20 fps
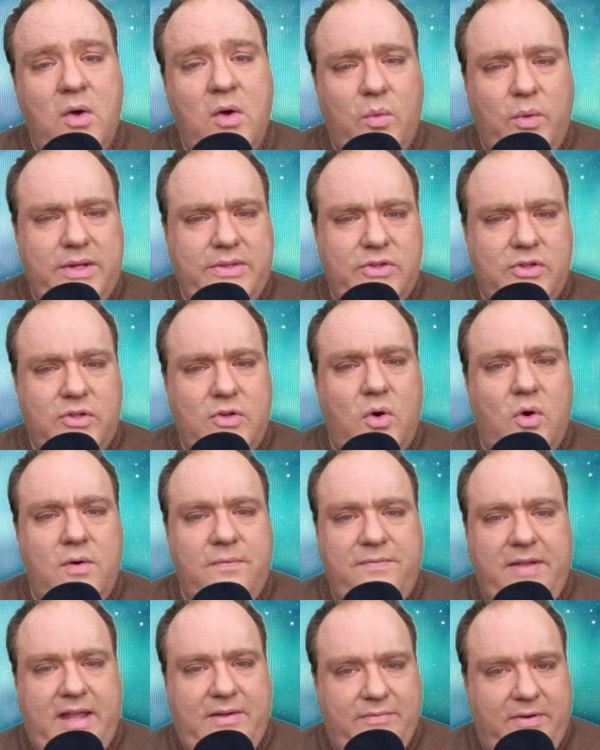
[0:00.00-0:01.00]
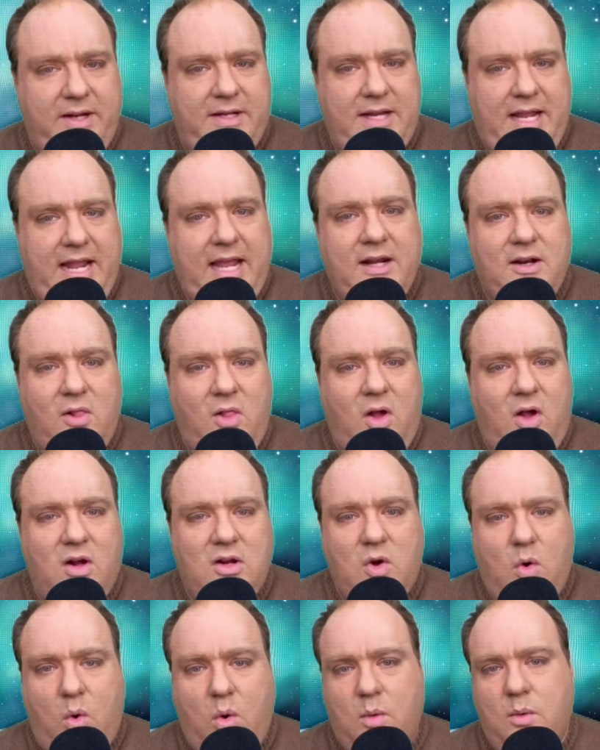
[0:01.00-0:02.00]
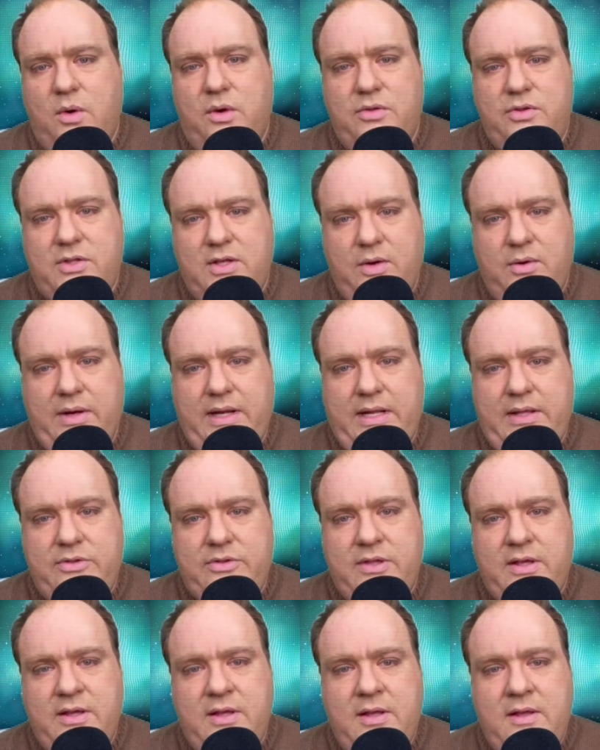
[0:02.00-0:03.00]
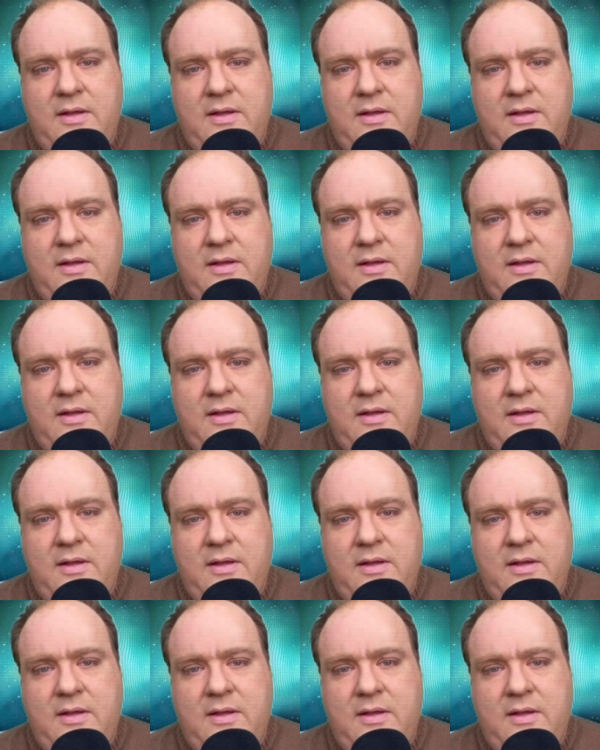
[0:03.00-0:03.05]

What's your favorite analog horror series?